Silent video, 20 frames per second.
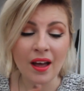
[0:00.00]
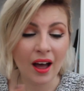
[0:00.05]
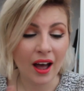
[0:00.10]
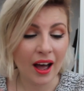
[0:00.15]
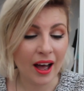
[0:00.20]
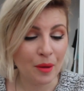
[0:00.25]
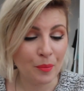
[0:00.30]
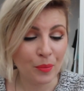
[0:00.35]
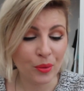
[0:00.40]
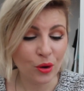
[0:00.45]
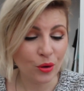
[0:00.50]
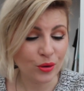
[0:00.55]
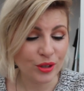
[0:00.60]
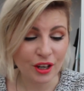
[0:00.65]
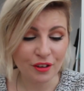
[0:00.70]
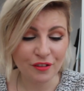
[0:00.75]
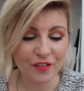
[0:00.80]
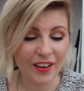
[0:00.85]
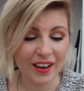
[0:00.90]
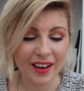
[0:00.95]
But
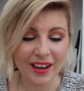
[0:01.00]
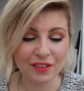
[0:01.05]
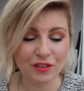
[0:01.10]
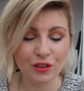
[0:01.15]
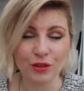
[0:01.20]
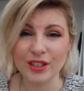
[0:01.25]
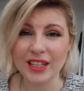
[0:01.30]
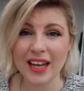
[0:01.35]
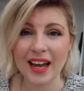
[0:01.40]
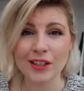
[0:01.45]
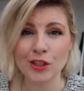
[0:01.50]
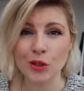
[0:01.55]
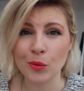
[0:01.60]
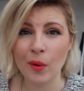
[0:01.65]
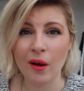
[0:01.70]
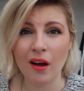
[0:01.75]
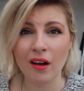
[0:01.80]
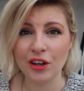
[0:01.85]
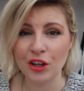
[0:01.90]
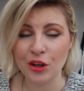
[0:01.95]
also for kind of your dad, your
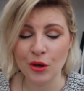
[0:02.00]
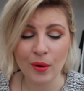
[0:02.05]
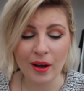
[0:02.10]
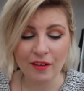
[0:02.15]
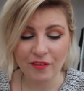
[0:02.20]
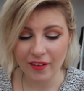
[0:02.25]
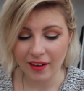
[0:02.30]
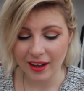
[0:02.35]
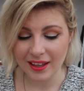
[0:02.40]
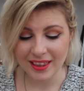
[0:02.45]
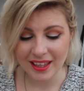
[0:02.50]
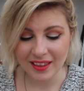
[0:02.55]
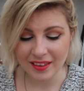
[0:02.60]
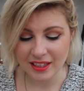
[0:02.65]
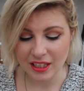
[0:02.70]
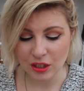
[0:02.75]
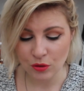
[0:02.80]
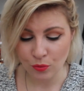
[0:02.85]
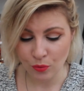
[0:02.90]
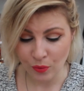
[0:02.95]
partner, whoever. I think
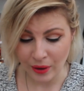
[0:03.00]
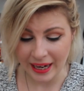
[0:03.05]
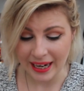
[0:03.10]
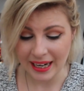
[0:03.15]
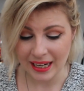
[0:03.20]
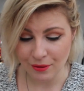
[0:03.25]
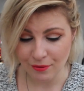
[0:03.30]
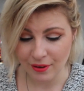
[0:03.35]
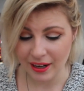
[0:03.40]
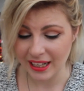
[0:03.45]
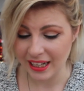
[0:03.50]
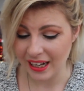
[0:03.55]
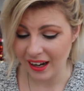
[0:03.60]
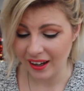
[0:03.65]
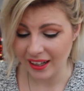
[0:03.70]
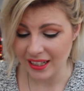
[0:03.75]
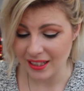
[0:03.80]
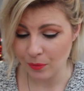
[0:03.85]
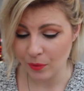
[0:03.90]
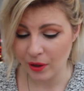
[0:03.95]
this is really, really
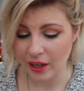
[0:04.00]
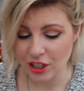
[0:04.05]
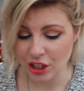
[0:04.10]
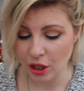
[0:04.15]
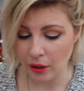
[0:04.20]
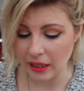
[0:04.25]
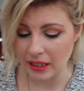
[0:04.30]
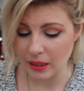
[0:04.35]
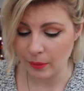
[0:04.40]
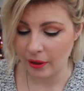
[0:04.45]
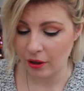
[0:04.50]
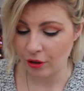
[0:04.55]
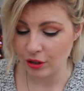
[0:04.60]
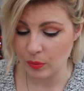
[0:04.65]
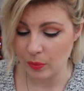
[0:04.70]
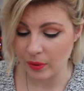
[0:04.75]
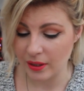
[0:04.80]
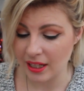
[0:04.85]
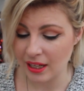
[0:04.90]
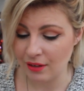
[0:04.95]
nice, and when I showed it to my
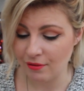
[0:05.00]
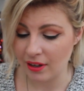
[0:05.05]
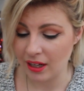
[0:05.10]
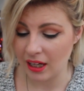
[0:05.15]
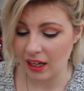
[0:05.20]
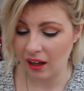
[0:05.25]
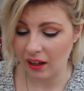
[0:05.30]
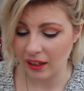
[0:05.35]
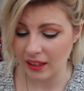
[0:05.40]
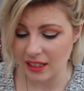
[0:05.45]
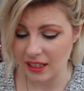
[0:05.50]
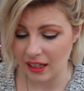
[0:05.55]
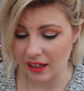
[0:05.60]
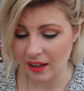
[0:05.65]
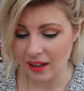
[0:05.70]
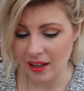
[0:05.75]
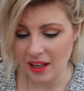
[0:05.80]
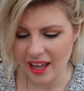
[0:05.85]
husband, he really liked it.